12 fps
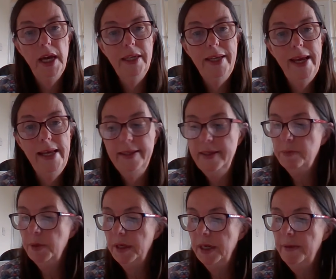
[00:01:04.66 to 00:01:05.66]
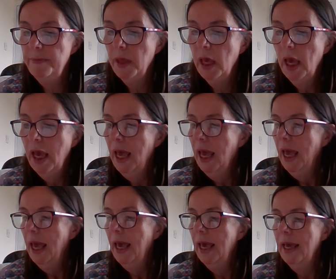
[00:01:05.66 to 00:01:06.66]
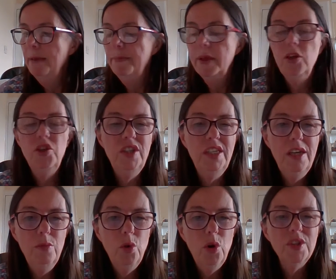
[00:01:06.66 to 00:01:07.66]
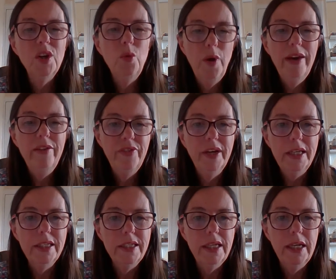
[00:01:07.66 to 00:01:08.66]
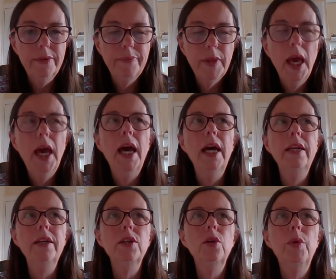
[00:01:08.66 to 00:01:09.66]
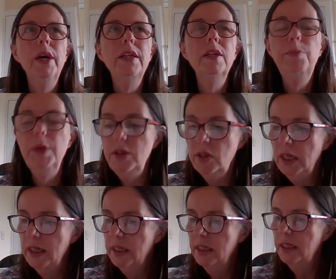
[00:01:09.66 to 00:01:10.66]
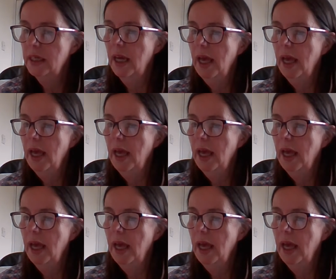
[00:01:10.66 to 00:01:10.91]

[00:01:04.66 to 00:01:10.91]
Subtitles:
and Helensburgh. She was quite feisty and quite opinionated.